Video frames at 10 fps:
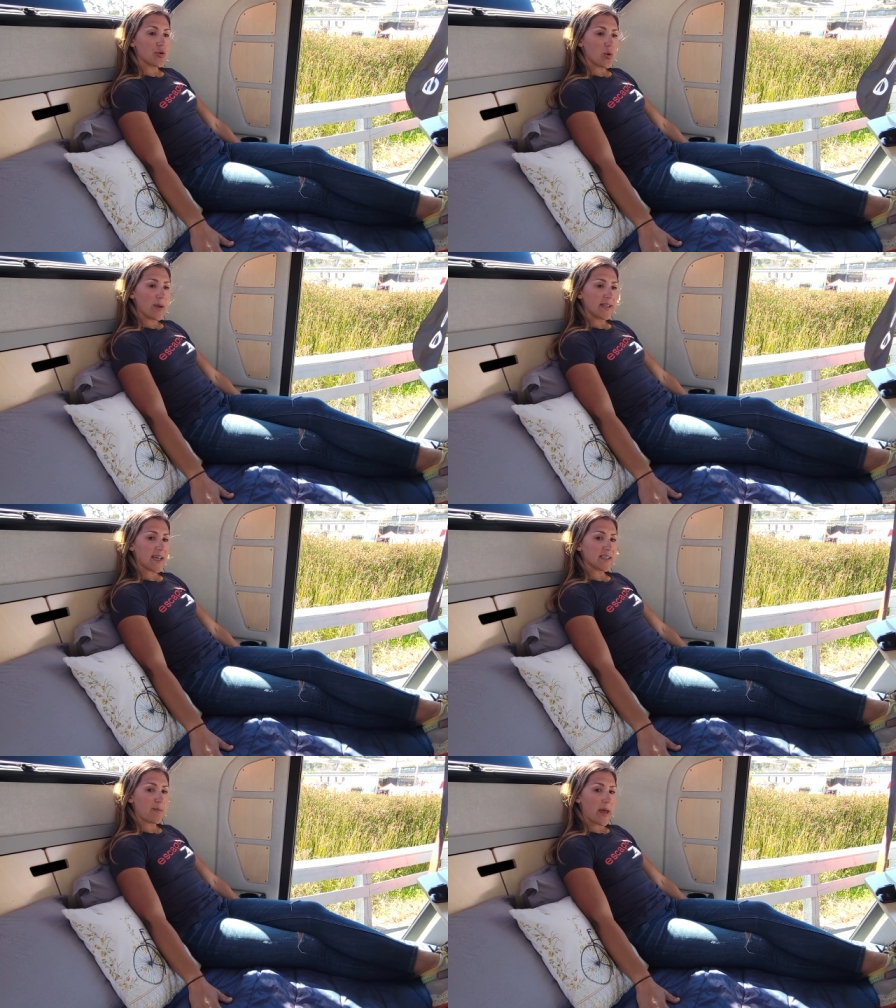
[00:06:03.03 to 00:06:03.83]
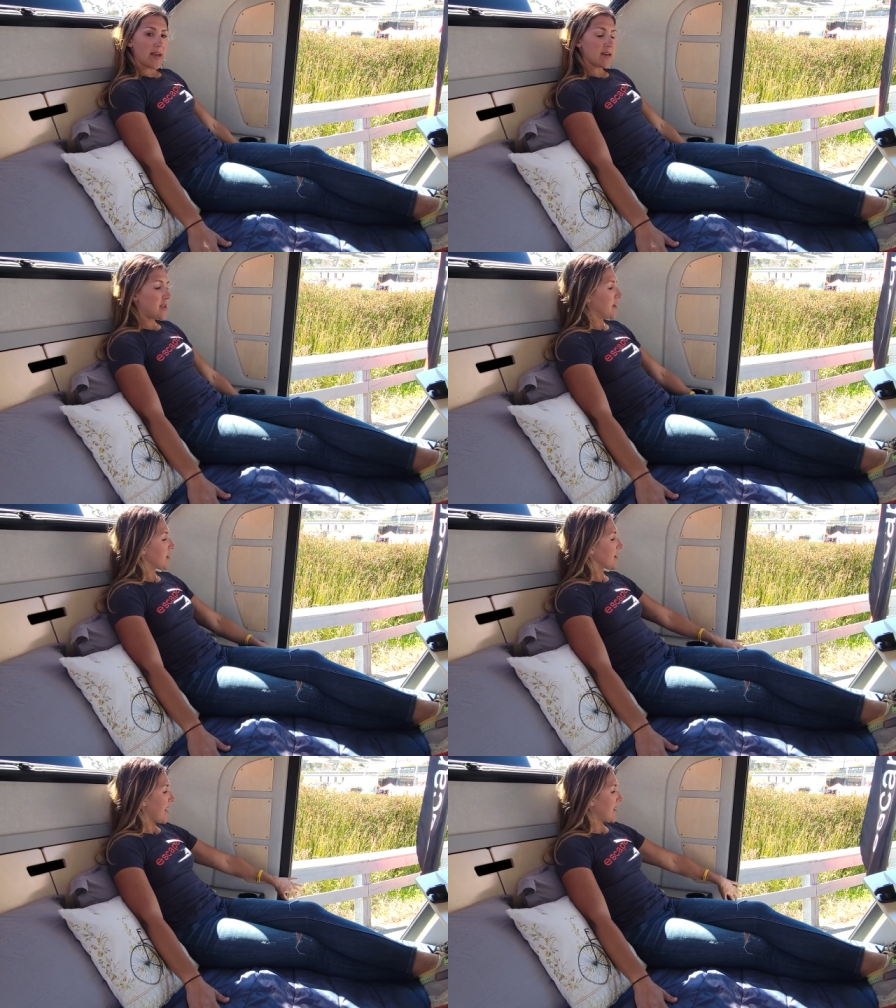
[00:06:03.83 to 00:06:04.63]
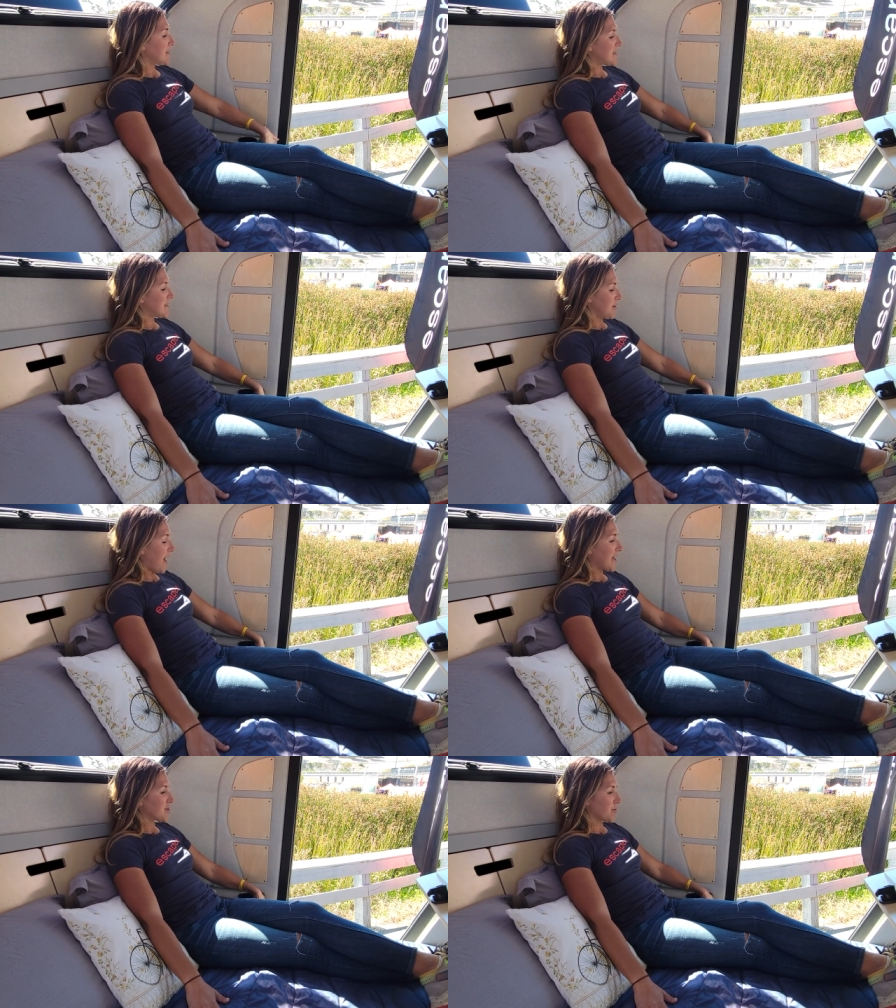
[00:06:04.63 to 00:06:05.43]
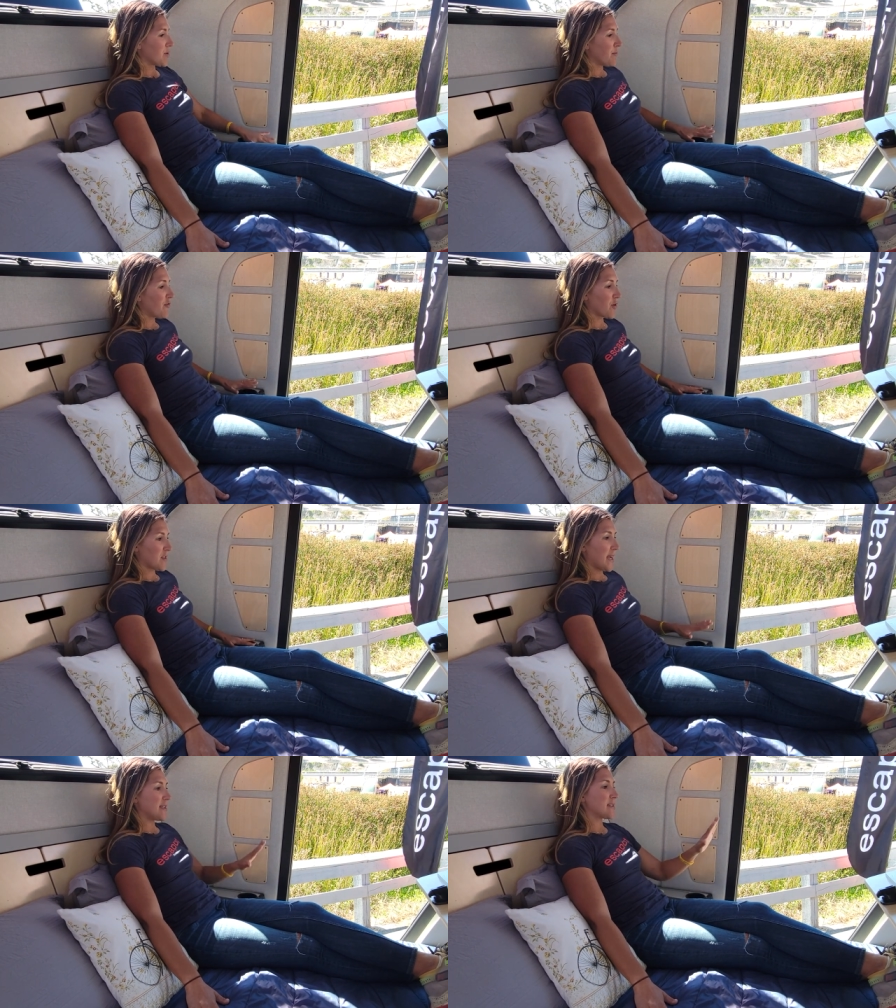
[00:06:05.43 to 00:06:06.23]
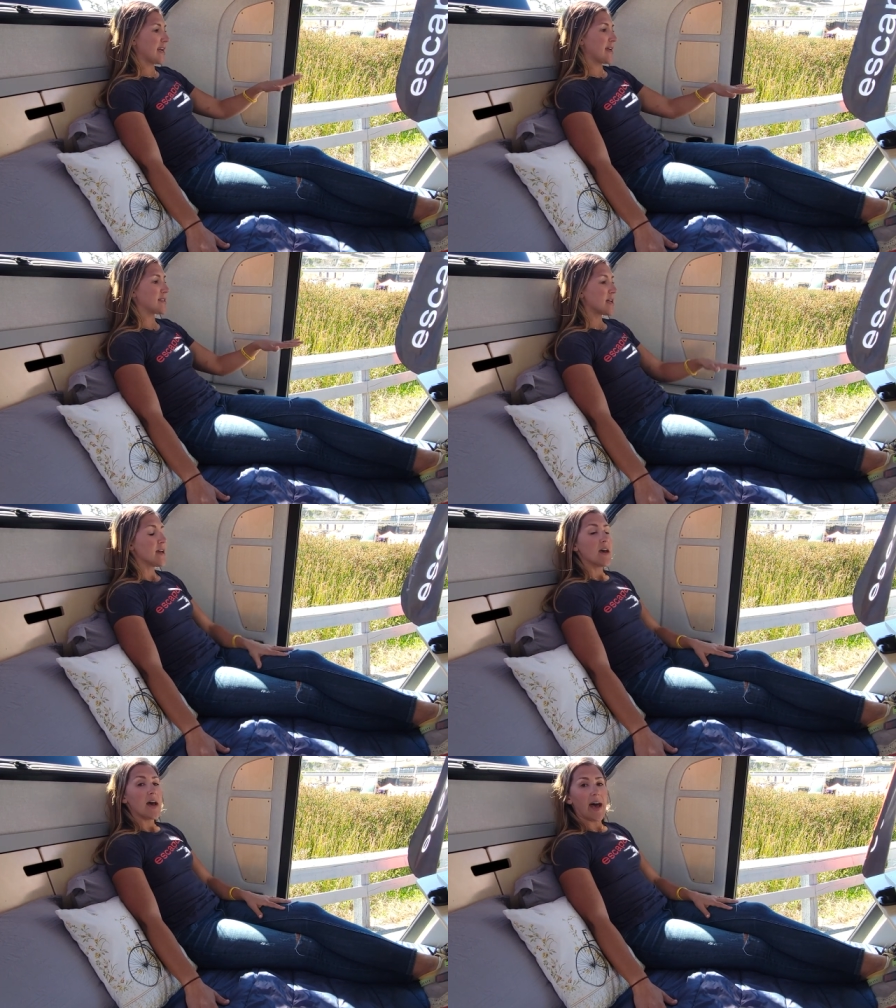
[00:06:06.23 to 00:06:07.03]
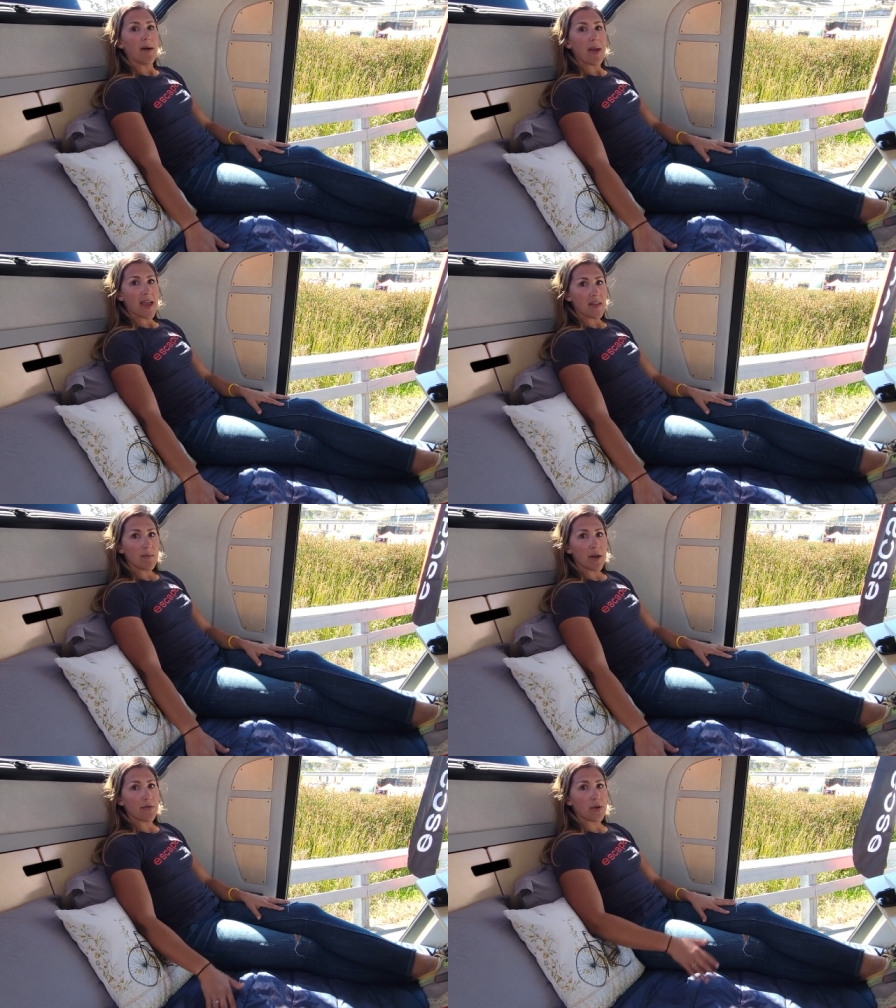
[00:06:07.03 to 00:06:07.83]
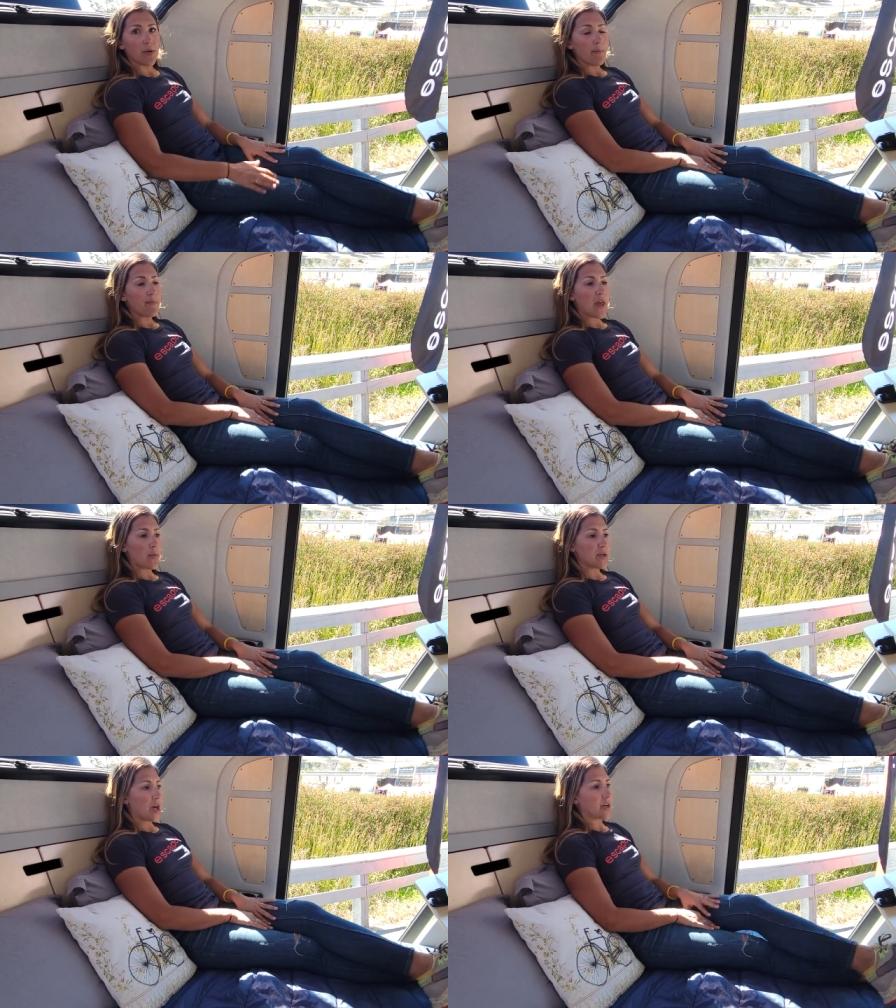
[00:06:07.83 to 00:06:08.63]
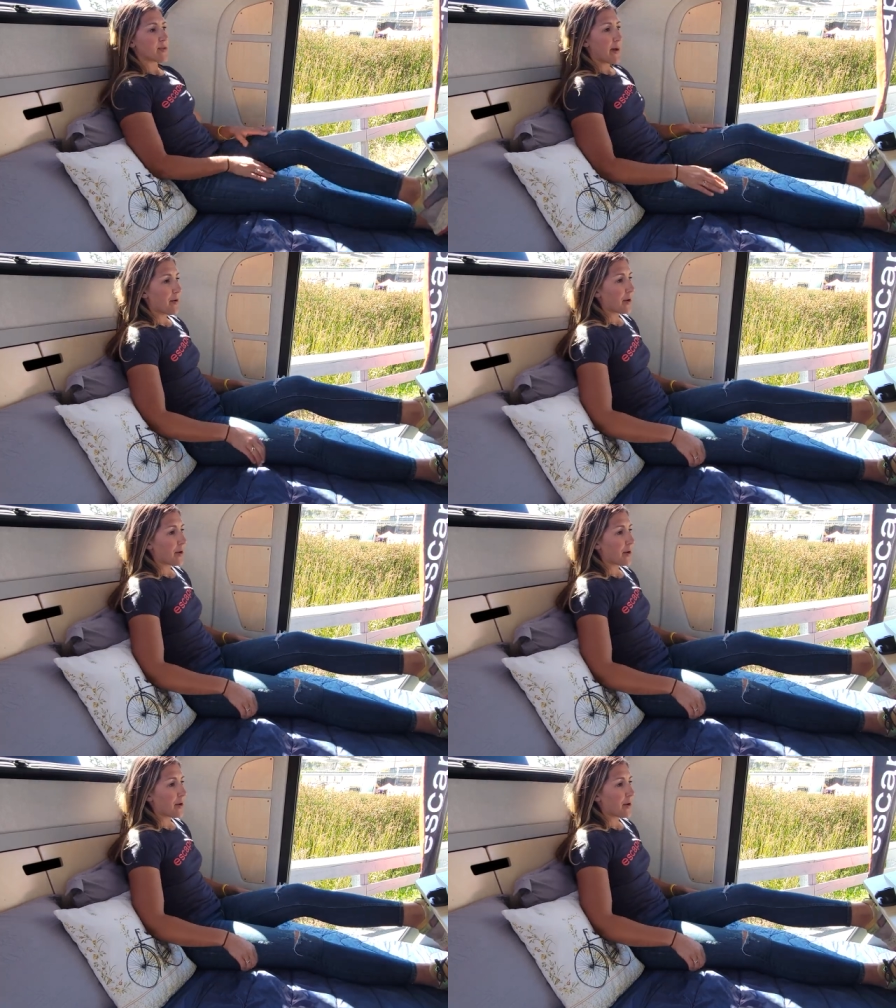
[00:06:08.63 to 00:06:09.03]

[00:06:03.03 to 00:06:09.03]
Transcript: queen size bed in here and still has room for the nightstand um, and the mudroom that we talked about